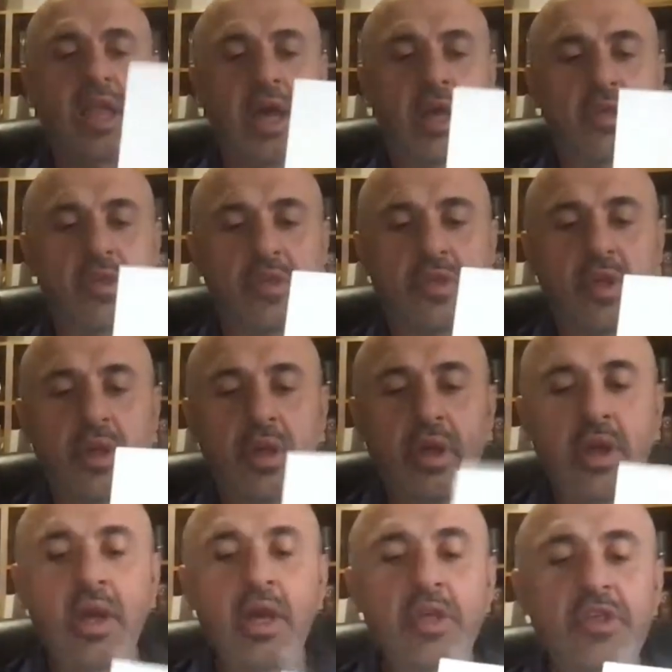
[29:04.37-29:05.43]
on us.
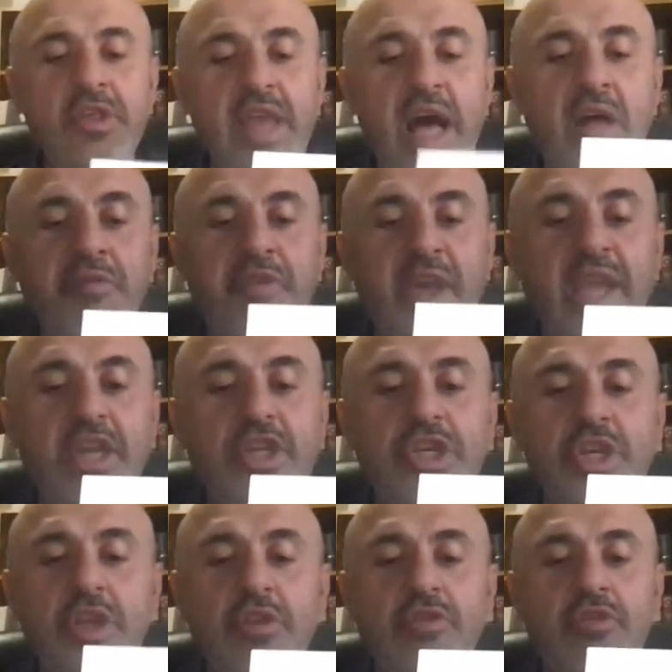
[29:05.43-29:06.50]

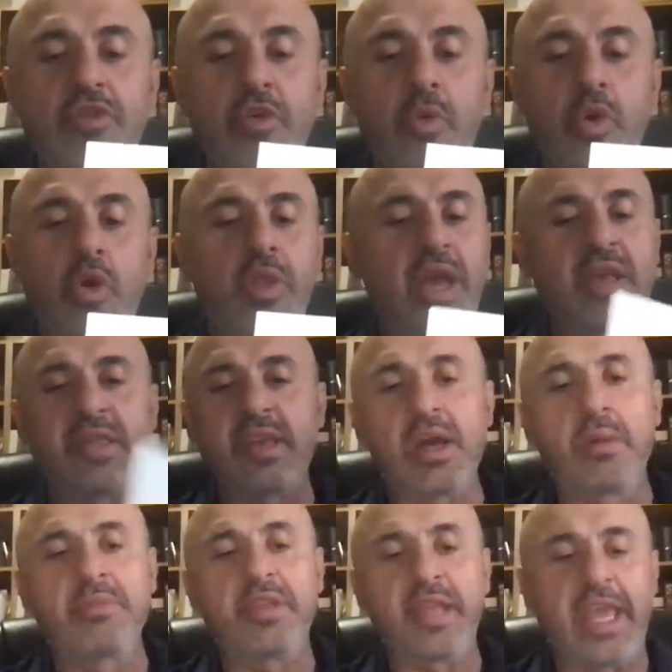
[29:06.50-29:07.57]
Salvation to the world has
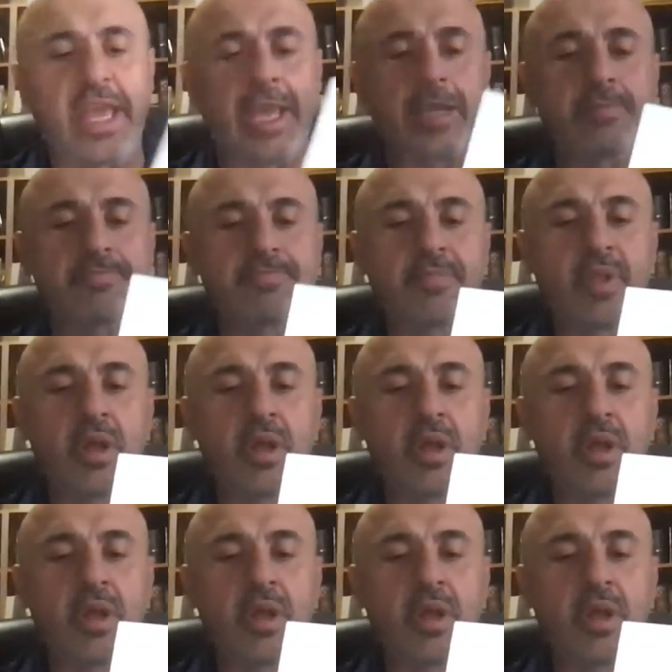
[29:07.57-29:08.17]
come today.